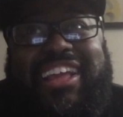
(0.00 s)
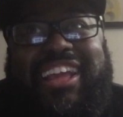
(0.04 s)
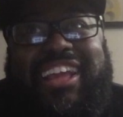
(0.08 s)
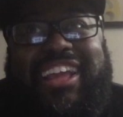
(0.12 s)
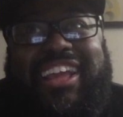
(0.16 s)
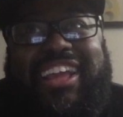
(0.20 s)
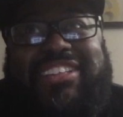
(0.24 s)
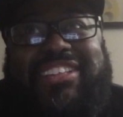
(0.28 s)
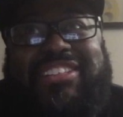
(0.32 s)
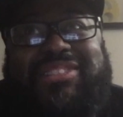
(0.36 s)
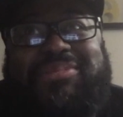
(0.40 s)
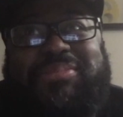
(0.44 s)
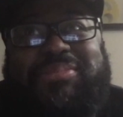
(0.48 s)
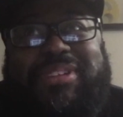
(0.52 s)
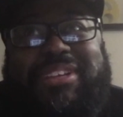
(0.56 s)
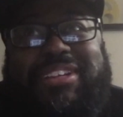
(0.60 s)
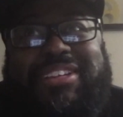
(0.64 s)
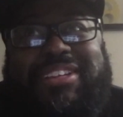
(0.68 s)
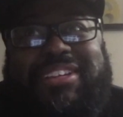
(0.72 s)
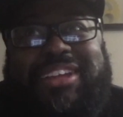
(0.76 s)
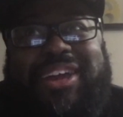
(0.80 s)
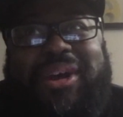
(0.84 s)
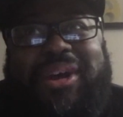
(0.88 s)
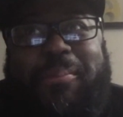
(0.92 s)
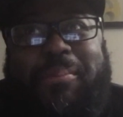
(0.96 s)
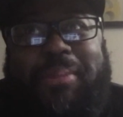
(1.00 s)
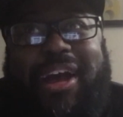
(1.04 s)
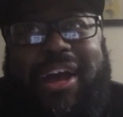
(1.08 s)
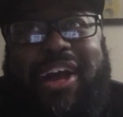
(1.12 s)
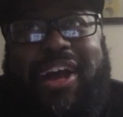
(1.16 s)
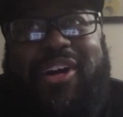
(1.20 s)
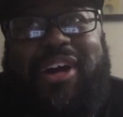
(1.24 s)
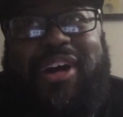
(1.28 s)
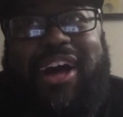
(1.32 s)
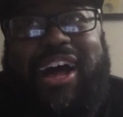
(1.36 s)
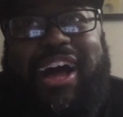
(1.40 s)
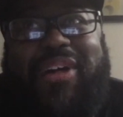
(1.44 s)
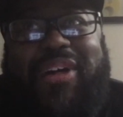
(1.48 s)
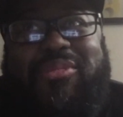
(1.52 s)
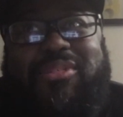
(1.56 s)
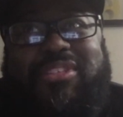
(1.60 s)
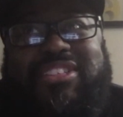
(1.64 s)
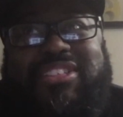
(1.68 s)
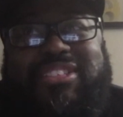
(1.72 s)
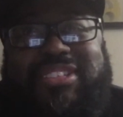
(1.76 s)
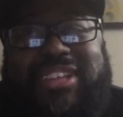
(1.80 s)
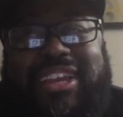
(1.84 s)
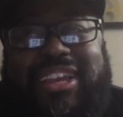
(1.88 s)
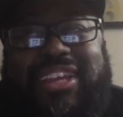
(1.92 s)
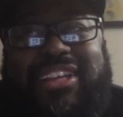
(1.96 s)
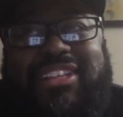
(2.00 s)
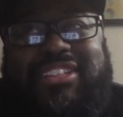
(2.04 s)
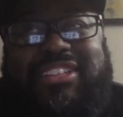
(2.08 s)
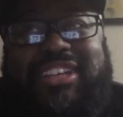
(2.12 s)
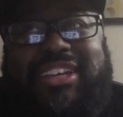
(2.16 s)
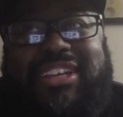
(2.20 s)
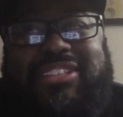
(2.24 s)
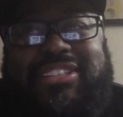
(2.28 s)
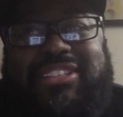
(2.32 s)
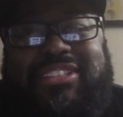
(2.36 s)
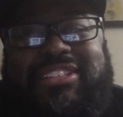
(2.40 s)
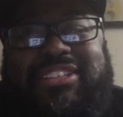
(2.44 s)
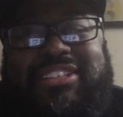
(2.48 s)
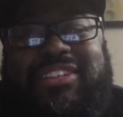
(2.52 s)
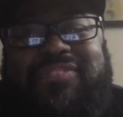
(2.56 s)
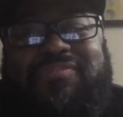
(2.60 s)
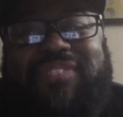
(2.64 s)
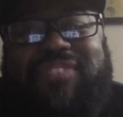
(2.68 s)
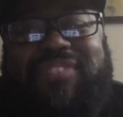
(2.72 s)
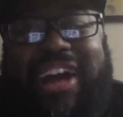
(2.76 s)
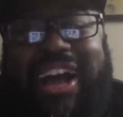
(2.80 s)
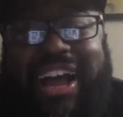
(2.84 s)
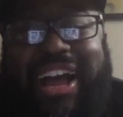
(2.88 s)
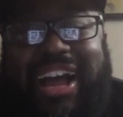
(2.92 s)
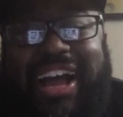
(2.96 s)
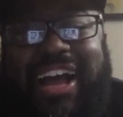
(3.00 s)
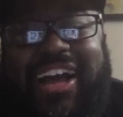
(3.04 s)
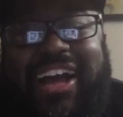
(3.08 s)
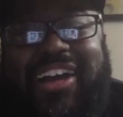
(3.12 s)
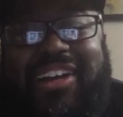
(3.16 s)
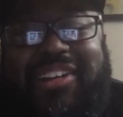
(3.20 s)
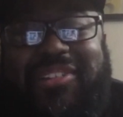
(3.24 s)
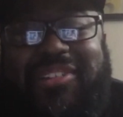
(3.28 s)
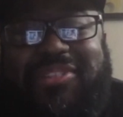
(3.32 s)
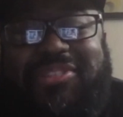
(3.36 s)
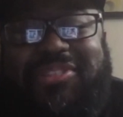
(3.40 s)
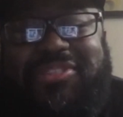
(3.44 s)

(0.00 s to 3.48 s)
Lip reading: It's been about, I would say, Chason, 5.